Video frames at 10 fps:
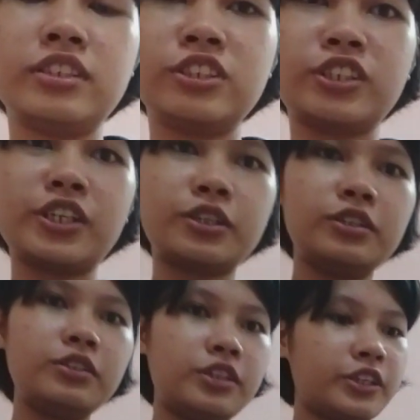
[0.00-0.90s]

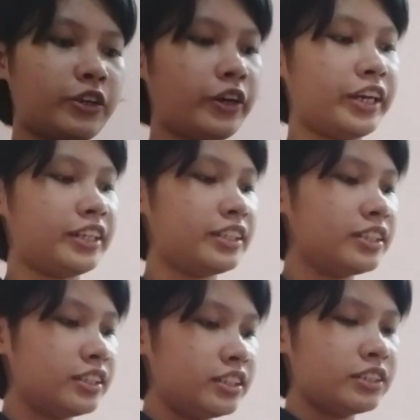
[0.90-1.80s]
Charcoal or coil.
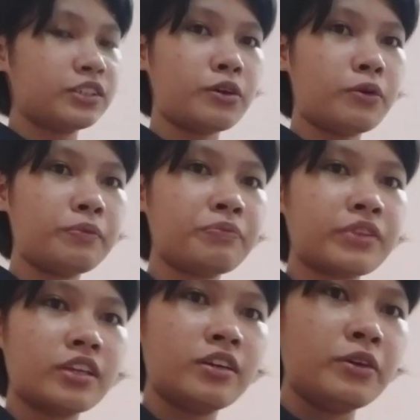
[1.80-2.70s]
So
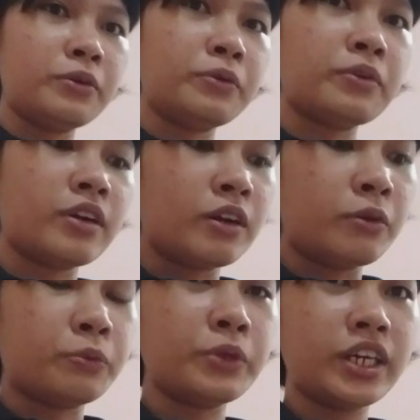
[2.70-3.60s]

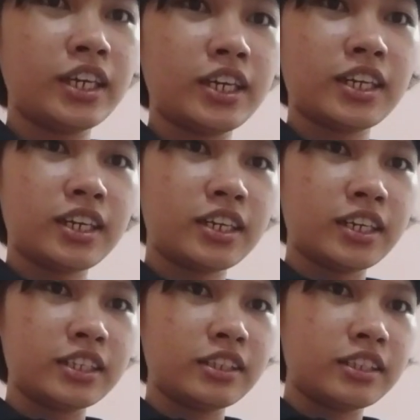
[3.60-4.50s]
we
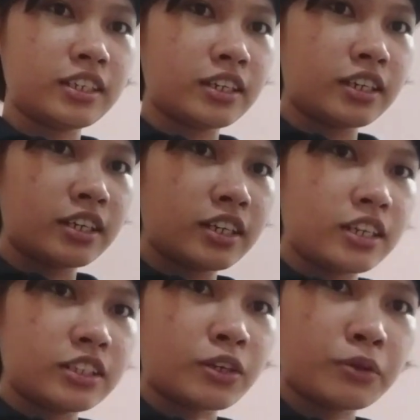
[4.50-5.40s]

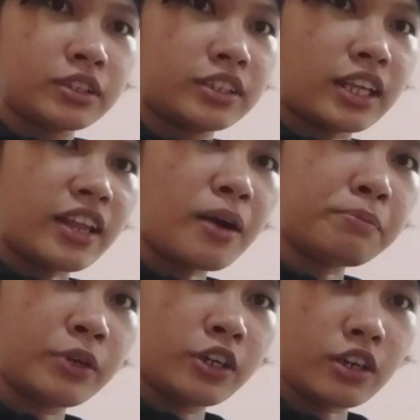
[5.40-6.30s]
so the
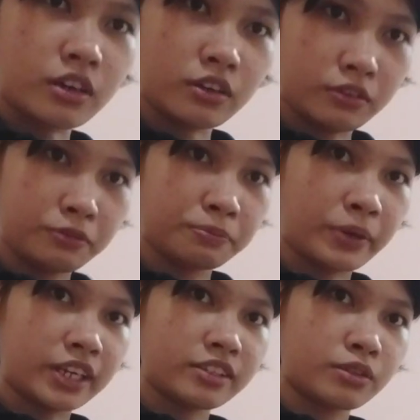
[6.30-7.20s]
number of
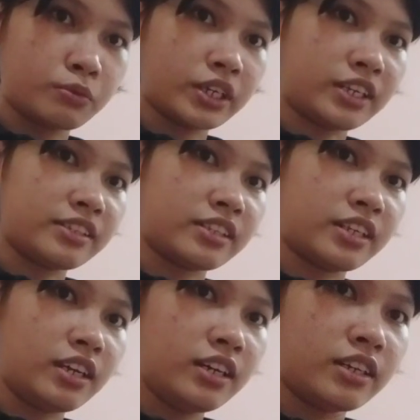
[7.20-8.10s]
phase we can
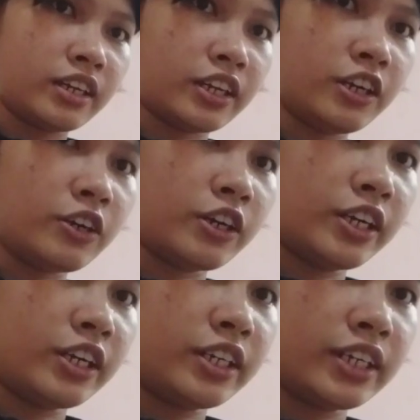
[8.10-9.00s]
see here or
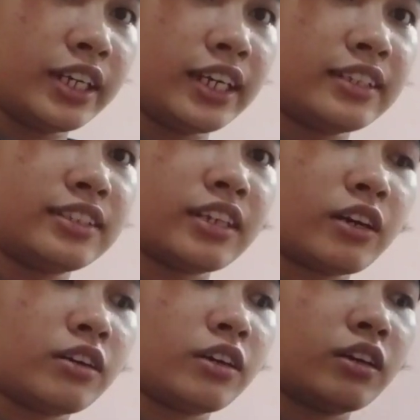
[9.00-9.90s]
in the
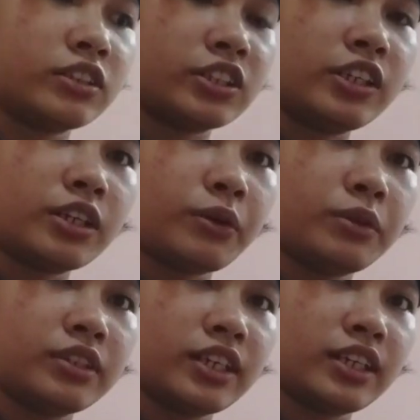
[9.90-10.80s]

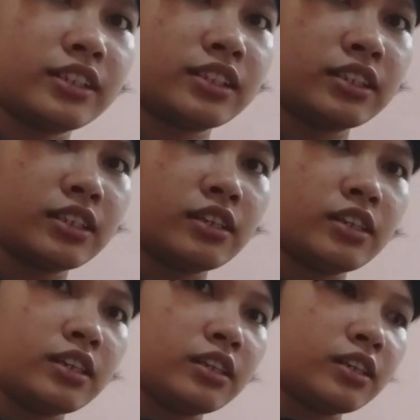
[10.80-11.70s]
charcoal is
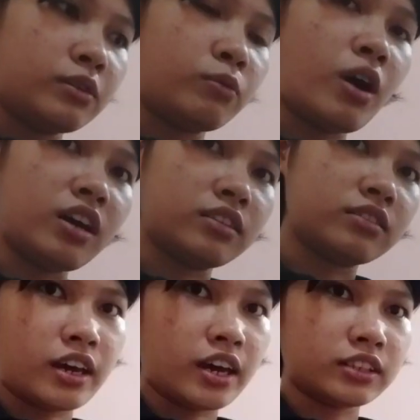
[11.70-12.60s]
1,
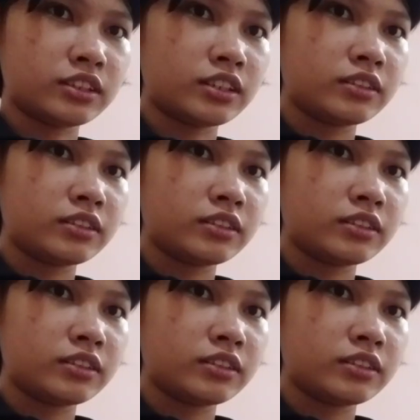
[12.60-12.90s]
and